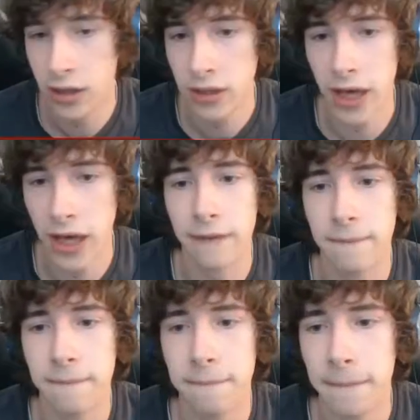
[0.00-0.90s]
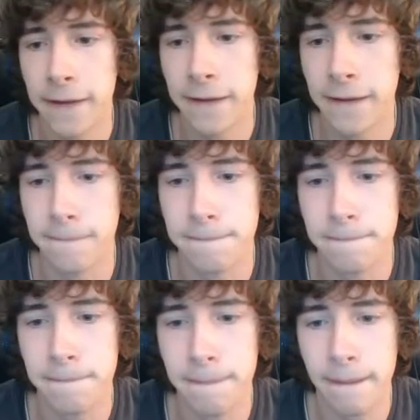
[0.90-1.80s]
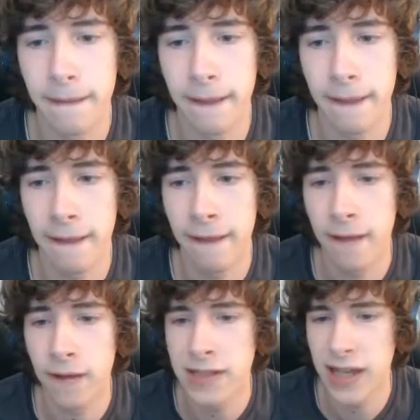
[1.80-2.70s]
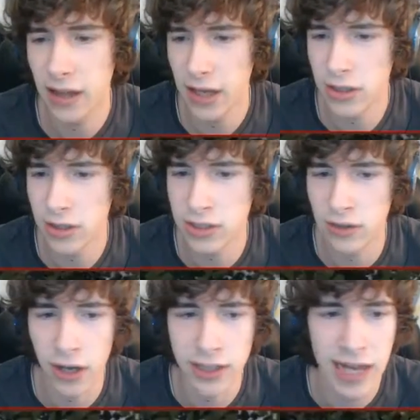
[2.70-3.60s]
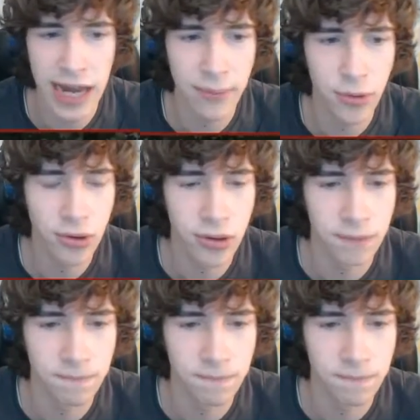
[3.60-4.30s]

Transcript: Yeah, I don't know. Is that like a, a dam or a...